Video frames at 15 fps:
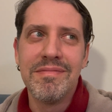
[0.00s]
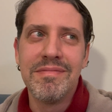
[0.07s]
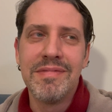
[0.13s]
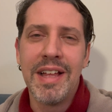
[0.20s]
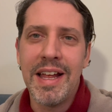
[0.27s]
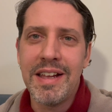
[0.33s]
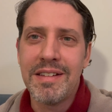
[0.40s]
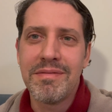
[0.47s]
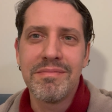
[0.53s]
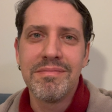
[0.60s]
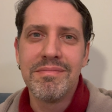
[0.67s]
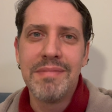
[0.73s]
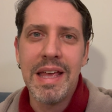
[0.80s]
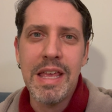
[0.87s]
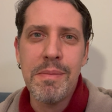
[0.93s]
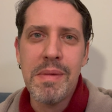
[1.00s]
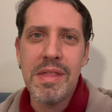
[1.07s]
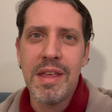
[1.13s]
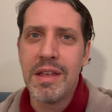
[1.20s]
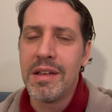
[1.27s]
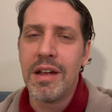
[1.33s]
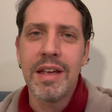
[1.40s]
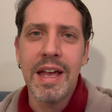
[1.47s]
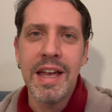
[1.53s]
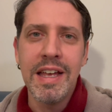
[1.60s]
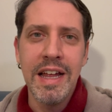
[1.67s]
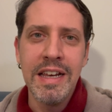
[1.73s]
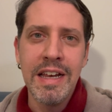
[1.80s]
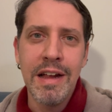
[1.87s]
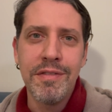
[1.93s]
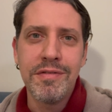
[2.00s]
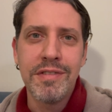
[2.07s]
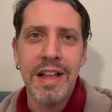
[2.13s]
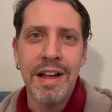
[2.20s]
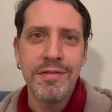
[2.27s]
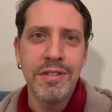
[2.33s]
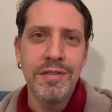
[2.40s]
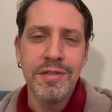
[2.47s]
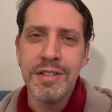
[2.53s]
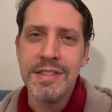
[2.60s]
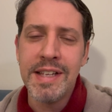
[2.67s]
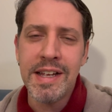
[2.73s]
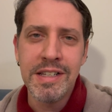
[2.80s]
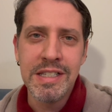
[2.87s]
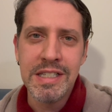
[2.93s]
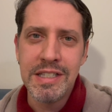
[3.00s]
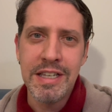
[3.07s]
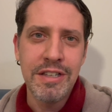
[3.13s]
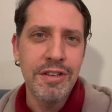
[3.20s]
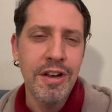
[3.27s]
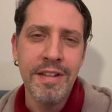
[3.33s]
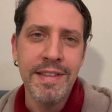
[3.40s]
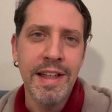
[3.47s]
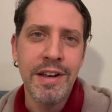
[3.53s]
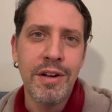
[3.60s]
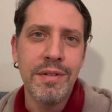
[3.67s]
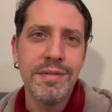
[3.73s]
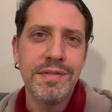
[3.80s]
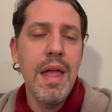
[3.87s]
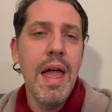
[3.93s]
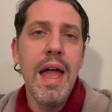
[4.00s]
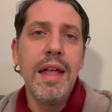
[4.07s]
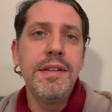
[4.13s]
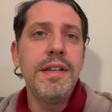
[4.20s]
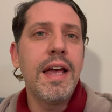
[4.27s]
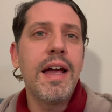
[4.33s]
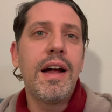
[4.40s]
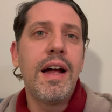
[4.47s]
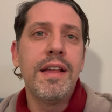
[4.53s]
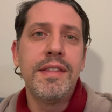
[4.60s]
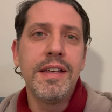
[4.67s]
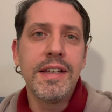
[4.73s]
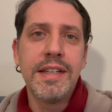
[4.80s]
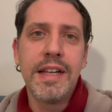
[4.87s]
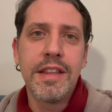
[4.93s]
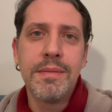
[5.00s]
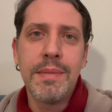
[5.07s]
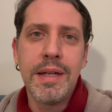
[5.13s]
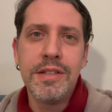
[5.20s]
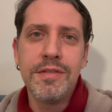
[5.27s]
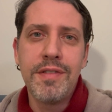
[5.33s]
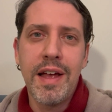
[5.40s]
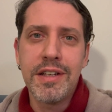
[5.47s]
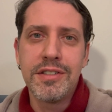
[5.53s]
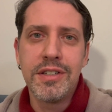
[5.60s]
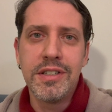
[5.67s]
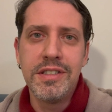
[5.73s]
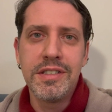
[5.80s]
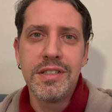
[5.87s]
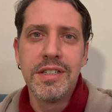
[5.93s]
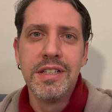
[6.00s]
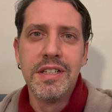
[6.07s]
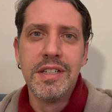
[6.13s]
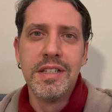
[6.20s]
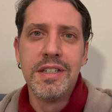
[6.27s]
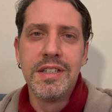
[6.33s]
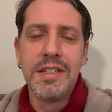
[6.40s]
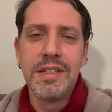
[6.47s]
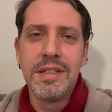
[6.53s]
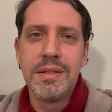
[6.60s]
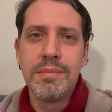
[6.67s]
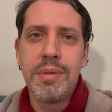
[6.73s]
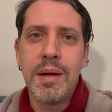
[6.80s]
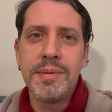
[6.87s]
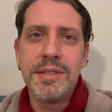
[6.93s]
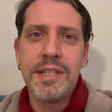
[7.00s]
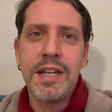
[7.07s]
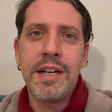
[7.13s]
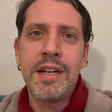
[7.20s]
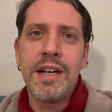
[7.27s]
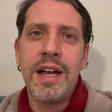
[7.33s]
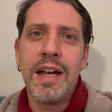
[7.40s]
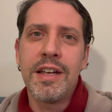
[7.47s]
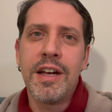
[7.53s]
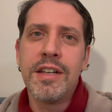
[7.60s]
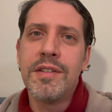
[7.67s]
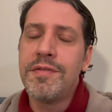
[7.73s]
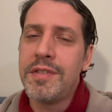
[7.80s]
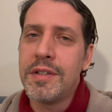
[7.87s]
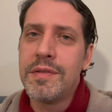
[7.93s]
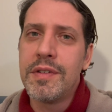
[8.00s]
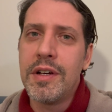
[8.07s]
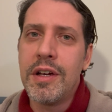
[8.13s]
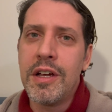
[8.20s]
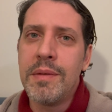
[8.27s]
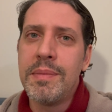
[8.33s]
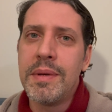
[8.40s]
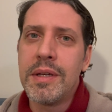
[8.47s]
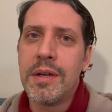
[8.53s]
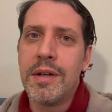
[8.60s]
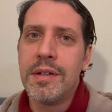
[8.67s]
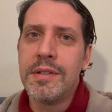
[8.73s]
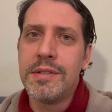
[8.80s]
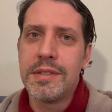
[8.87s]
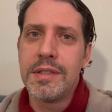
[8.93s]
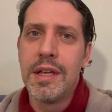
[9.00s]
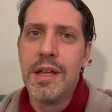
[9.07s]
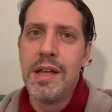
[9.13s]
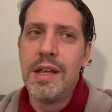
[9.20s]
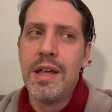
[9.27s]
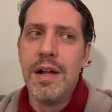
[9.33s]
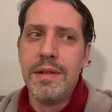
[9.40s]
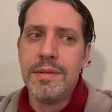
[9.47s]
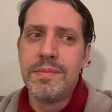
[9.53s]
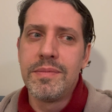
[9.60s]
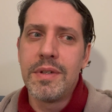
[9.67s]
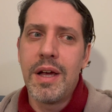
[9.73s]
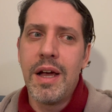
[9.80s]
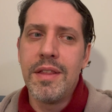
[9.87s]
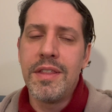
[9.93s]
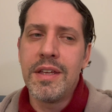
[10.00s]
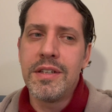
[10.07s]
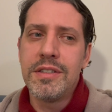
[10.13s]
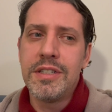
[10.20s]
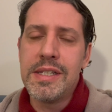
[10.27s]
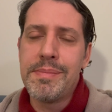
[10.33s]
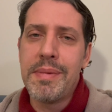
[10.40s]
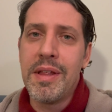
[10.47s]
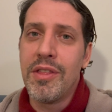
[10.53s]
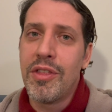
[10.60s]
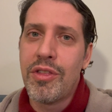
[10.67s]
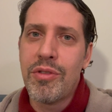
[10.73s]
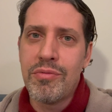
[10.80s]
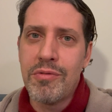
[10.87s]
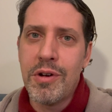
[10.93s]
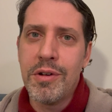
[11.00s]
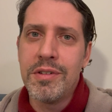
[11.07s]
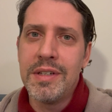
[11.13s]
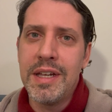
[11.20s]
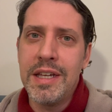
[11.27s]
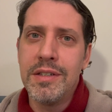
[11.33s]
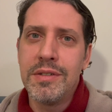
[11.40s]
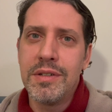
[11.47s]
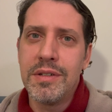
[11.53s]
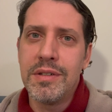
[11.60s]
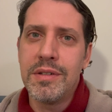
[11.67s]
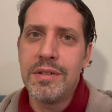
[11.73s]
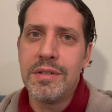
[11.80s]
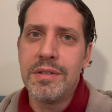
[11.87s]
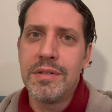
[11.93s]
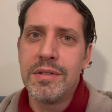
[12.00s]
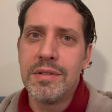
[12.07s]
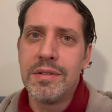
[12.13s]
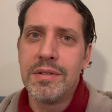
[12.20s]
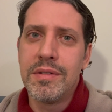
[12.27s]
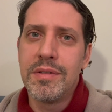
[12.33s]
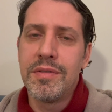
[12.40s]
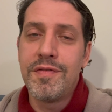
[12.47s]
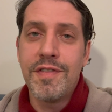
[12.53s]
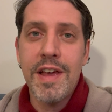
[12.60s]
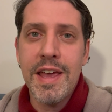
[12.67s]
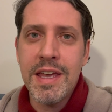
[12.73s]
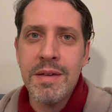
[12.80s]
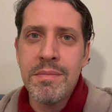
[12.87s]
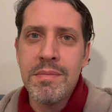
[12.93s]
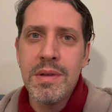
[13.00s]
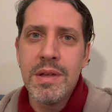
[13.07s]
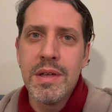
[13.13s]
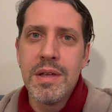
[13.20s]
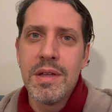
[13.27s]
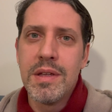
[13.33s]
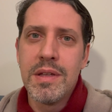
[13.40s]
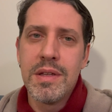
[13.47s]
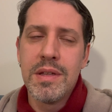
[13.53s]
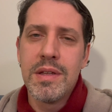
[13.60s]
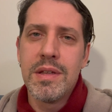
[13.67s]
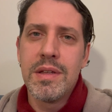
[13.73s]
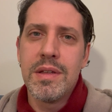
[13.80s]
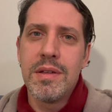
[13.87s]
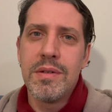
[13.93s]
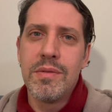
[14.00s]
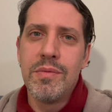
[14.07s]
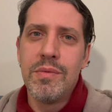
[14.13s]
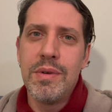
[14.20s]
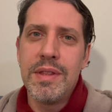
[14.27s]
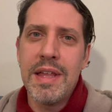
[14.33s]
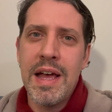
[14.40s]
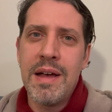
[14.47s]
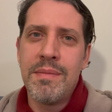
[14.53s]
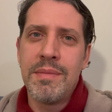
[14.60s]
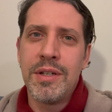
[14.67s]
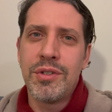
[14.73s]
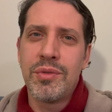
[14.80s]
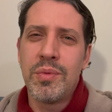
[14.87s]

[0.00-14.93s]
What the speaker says: like making me think, okay, enough. After a few seconds, turn that off. And yeah, I think another manufactured pop star. I kind of feel for her because I think she's been thrown into fame without much